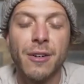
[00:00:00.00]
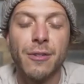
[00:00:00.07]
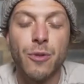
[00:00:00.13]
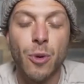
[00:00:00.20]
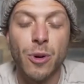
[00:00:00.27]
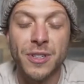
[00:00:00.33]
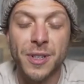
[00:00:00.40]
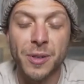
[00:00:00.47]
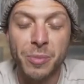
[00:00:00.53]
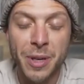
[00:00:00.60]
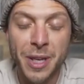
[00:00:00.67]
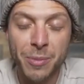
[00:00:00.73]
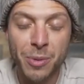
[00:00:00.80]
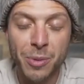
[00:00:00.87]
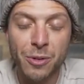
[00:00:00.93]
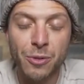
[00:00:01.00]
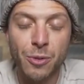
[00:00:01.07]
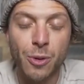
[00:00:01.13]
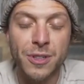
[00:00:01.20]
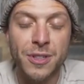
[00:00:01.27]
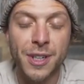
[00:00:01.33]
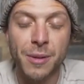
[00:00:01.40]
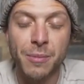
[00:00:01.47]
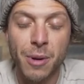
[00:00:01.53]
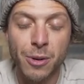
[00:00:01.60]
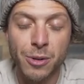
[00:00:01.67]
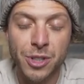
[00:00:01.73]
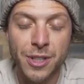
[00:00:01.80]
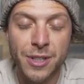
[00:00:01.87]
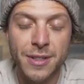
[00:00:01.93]
forcing people, forcing
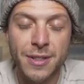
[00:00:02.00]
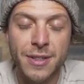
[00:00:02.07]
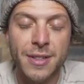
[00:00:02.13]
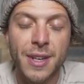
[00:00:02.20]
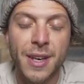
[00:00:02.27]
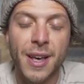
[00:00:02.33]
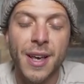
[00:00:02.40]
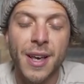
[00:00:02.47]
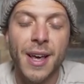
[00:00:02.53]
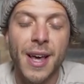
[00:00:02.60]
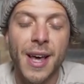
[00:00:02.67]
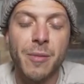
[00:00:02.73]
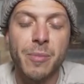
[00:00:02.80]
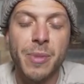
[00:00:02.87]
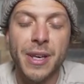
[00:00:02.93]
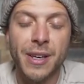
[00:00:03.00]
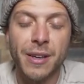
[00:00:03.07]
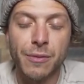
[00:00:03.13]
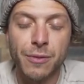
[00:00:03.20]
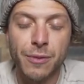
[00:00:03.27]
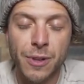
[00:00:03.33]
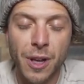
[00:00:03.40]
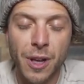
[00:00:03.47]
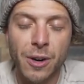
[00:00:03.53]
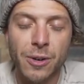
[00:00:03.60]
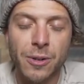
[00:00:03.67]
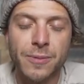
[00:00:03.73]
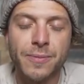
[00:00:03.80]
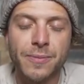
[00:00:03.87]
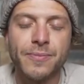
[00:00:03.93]
emotions, and being in
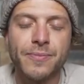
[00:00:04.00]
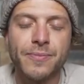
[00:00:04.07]
flow.